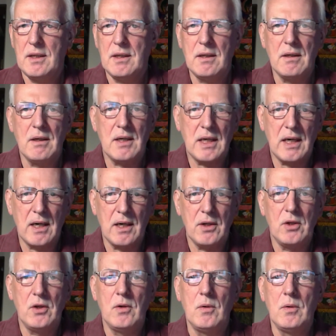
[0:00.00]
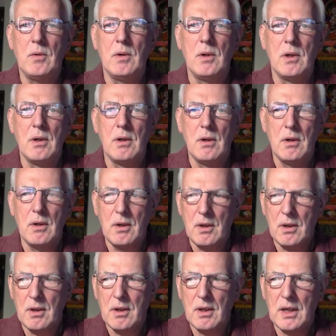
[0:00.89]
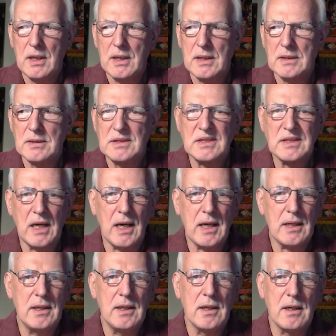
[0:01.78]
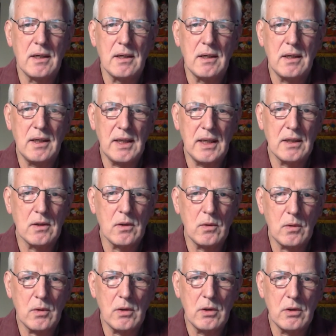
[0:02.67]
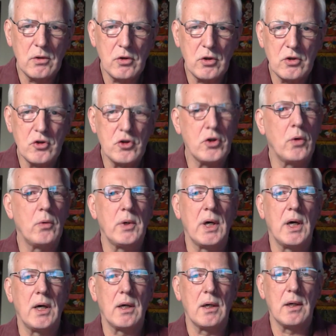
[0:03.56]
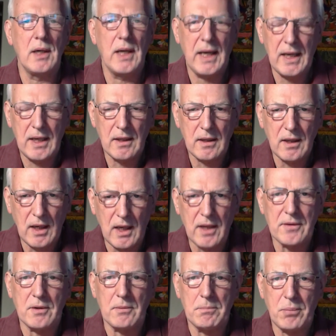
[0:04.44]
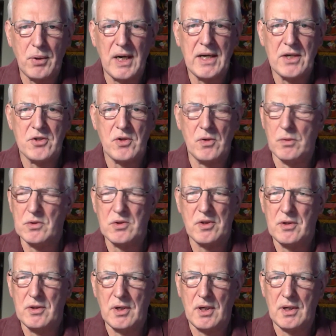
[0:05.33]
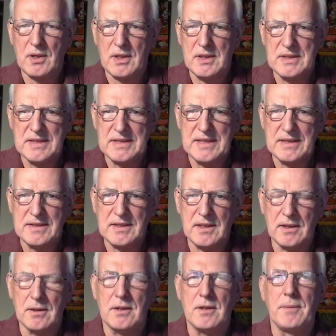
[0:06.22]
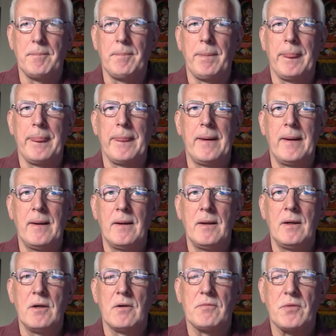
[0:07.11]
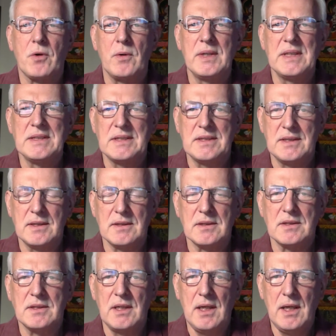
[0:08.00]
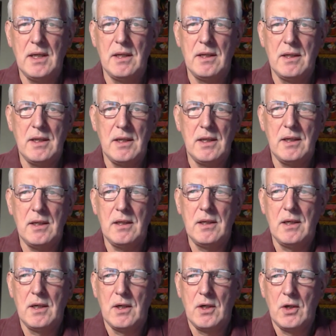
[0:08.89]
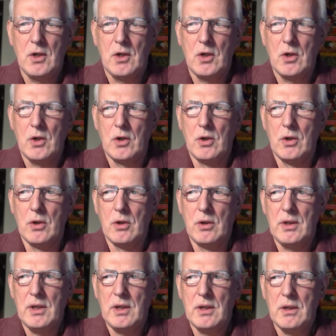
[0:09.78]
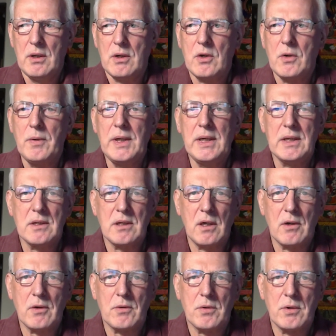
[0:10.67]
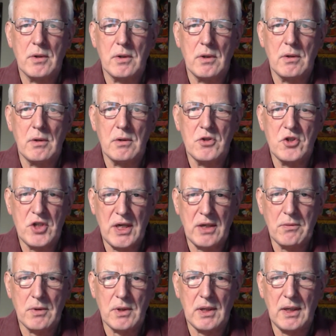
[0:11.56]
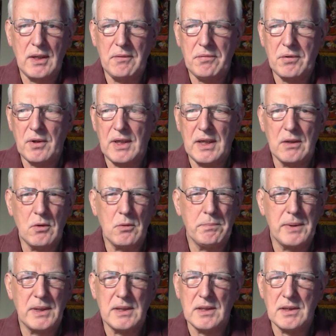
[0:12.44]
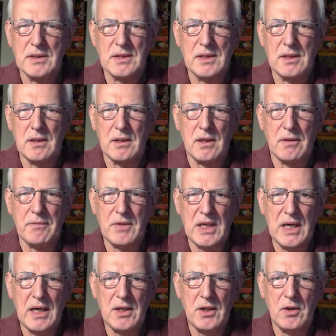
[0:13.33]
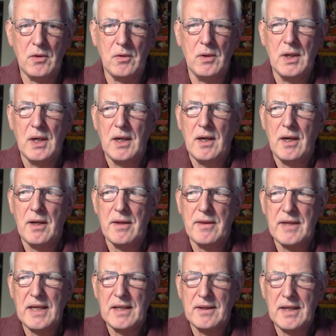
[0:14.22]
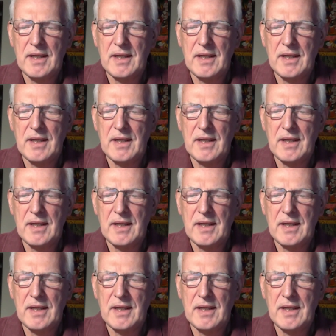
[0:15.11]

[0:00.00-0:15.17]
Kagyu, Sakya, Gelug, Jonang, and other branch schools. They're not consistent. For instance, in the Kriya Tantra, generally, for Gelugpas and a lot of Kagyu, then they